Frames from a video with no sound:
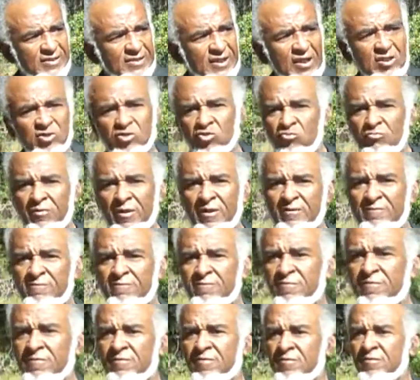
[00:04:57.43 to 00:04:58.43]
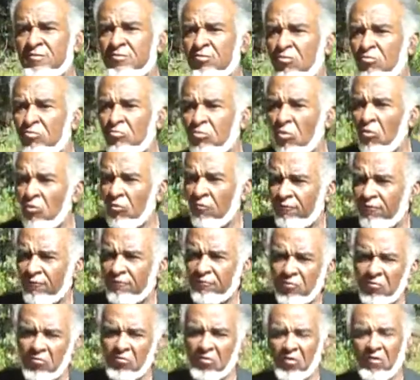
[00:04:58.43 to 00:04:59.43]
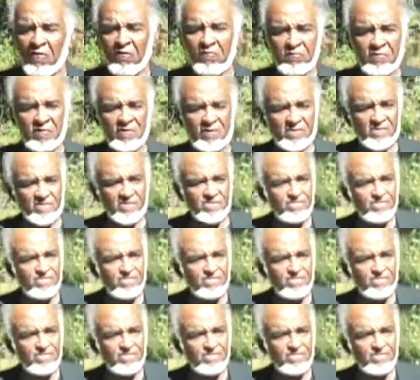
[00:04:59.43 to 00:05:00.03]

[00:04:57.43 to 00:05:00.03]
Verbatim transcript: that you've been broke from your culture